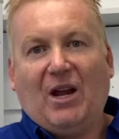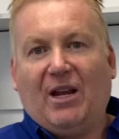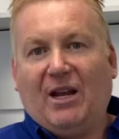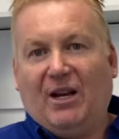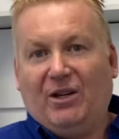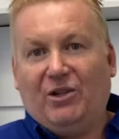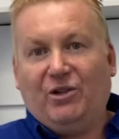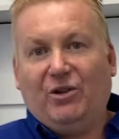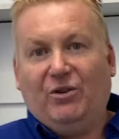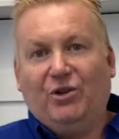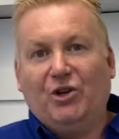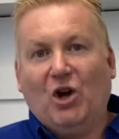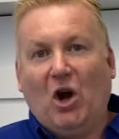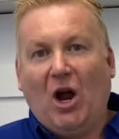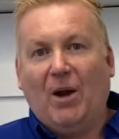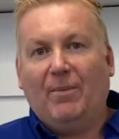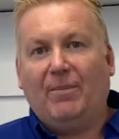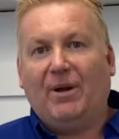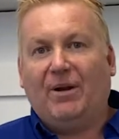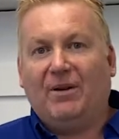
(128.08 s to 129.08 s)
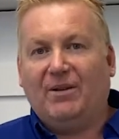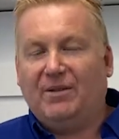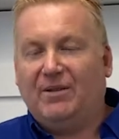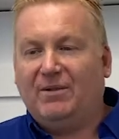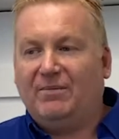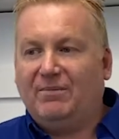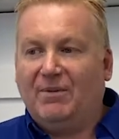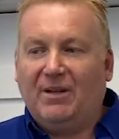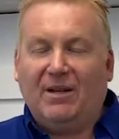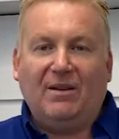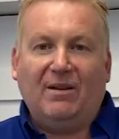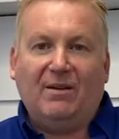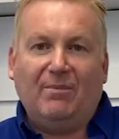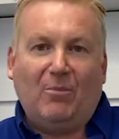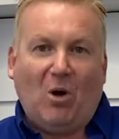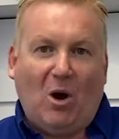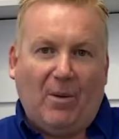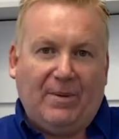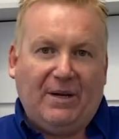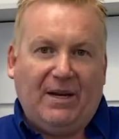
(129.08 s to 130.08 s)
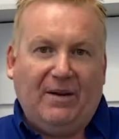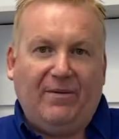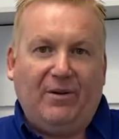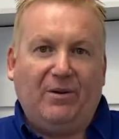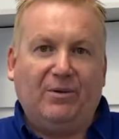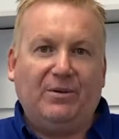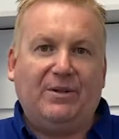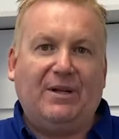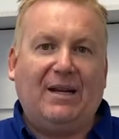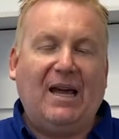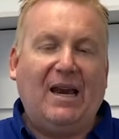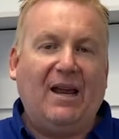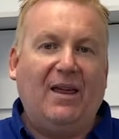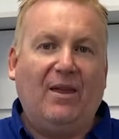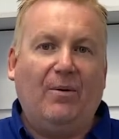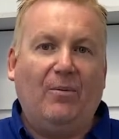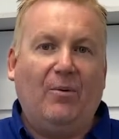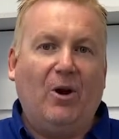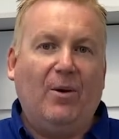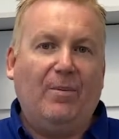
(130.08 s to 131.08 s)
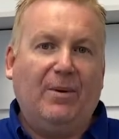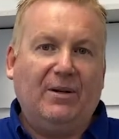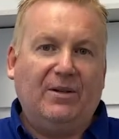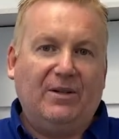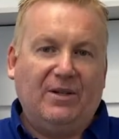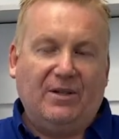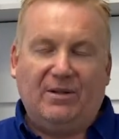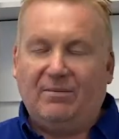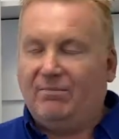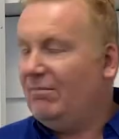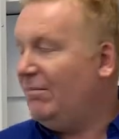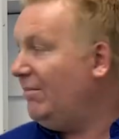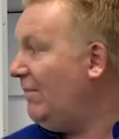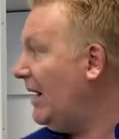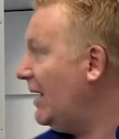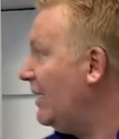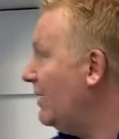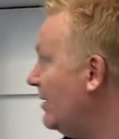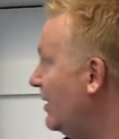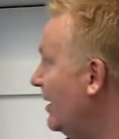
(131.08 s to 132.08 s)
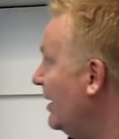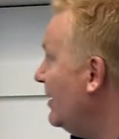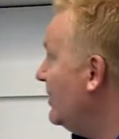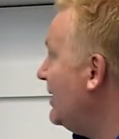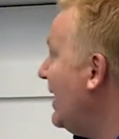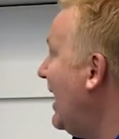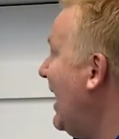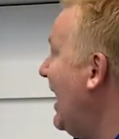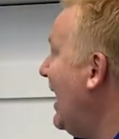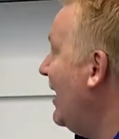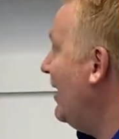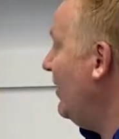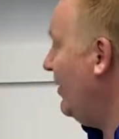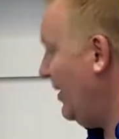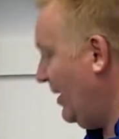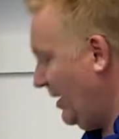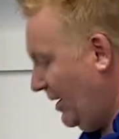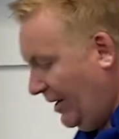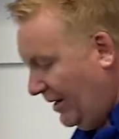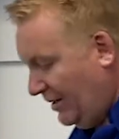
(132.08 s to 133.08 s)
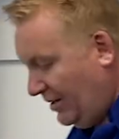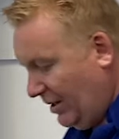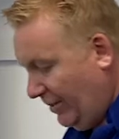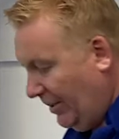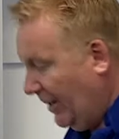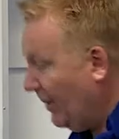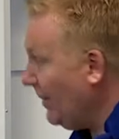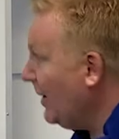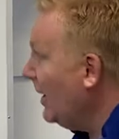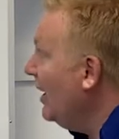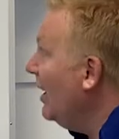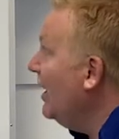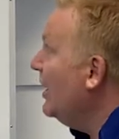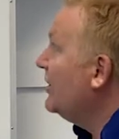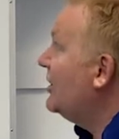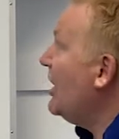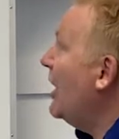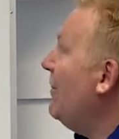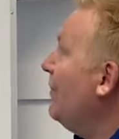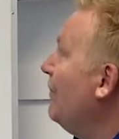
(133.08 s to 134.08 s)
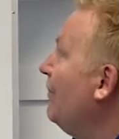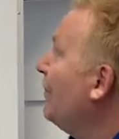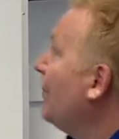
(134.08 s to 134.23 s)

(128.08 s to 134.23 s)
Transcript: go too tight because it might be difficult to get it in the room and just make things harder than it needs to be. So